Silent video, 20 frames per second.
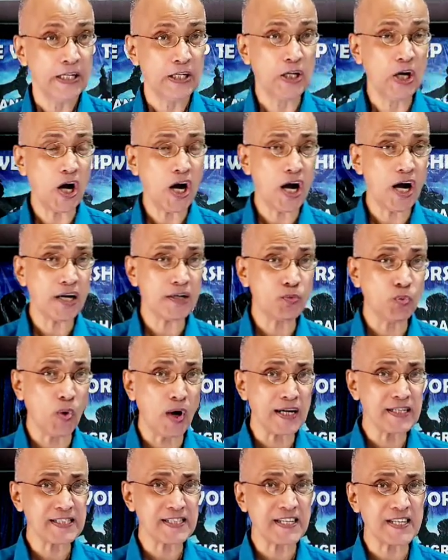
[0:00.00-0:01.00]
God
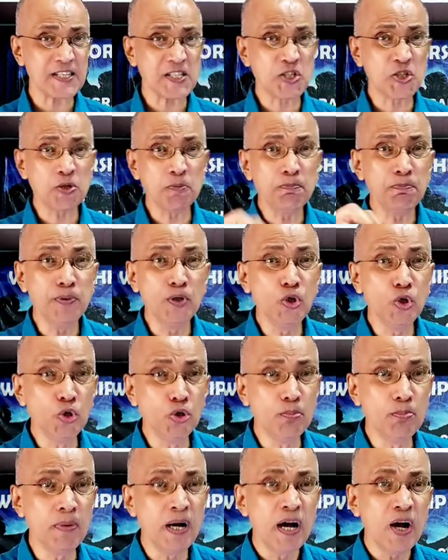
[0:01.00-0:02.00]
wants us to
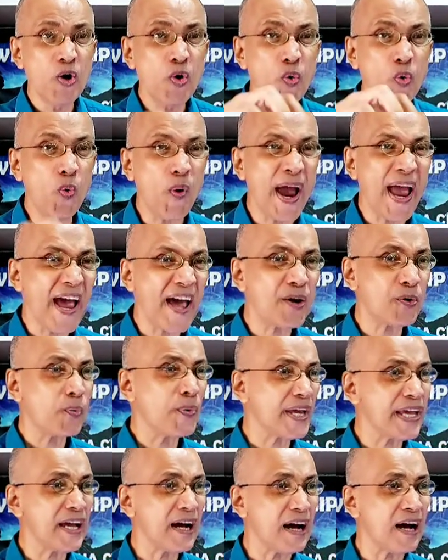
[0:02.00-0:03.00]
bloom where
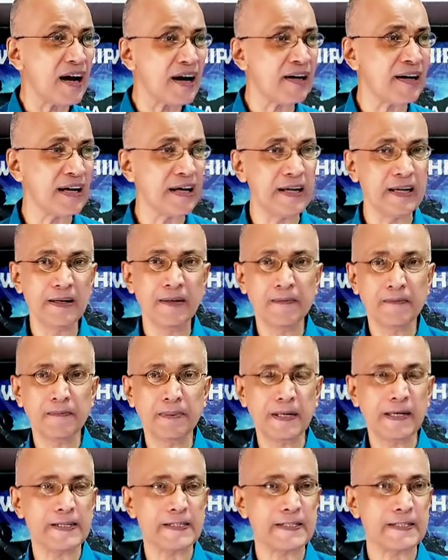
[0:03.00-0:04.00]
we are
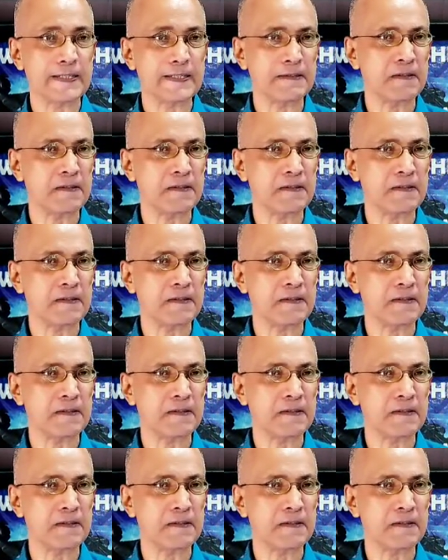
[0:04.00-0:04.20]
planted.